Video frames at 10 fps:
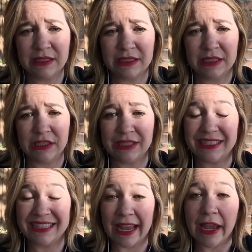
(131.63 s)

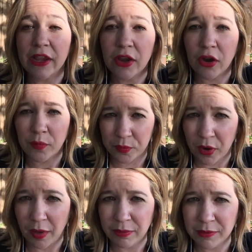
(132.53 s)
say are
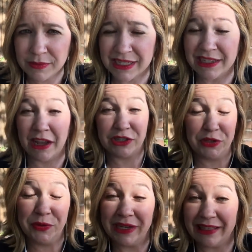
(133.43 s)
problems and not
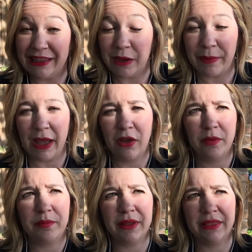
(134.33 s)
do anything
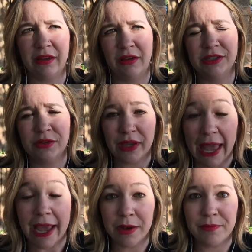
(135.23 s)
about, but they also
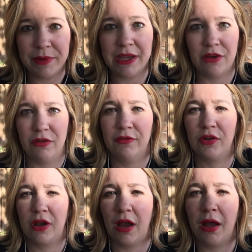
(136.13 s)
can be
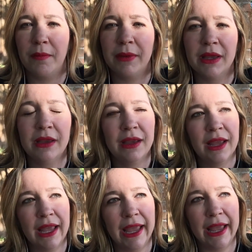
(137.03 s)
overcome.
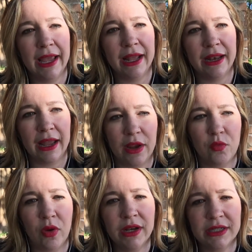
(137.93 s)
And I
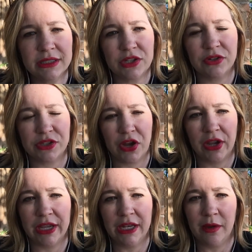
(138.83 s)
want to start
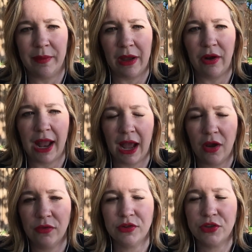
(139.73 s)
talking about
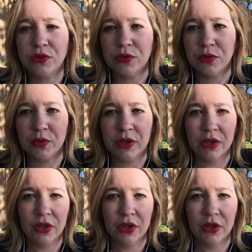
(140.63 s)
how to